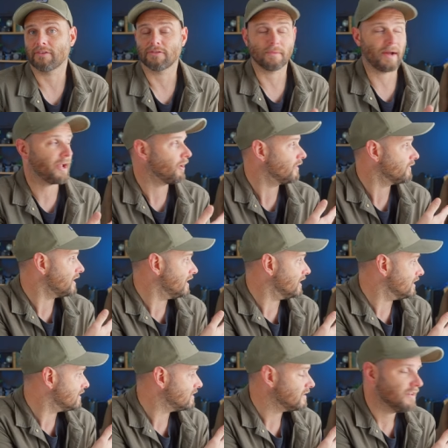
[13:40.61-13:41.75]
So right here on the
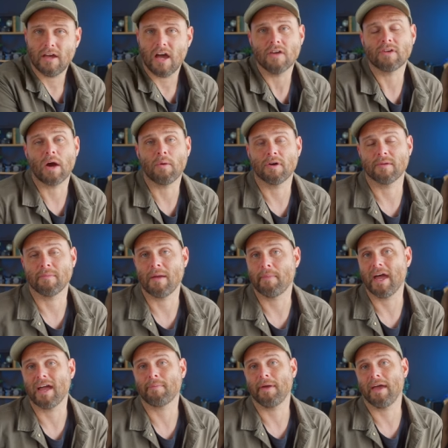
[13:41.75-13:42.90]
end, I've got one of my
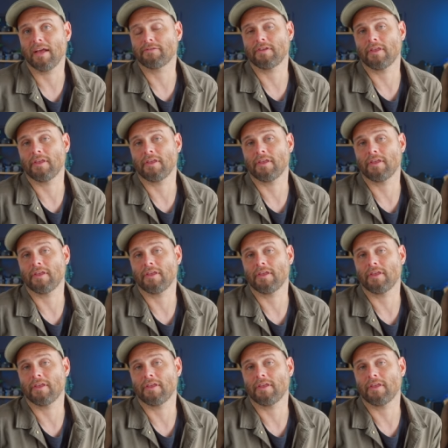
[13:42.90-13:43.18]
backpacks.